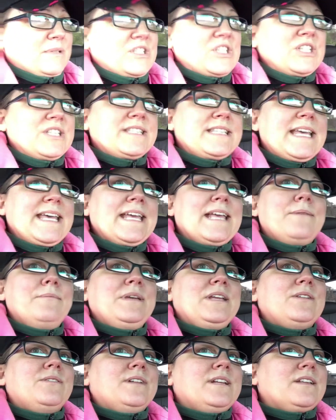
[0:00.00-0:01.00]
She's taking
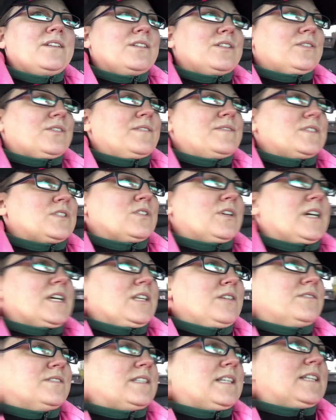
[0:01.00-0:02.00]
me to another thrift store,
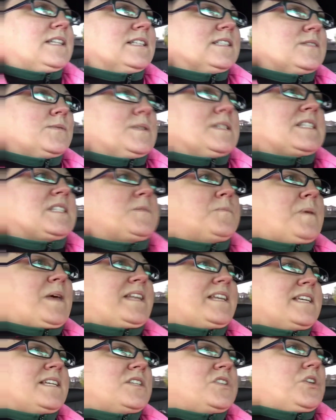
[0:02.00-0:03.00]
and you said this one's
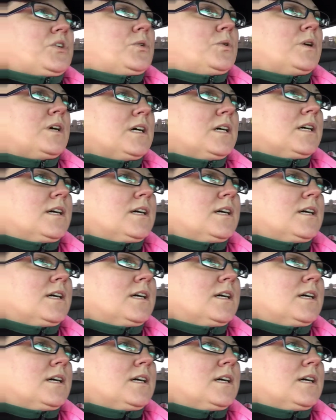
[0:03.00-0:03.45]
spendy too.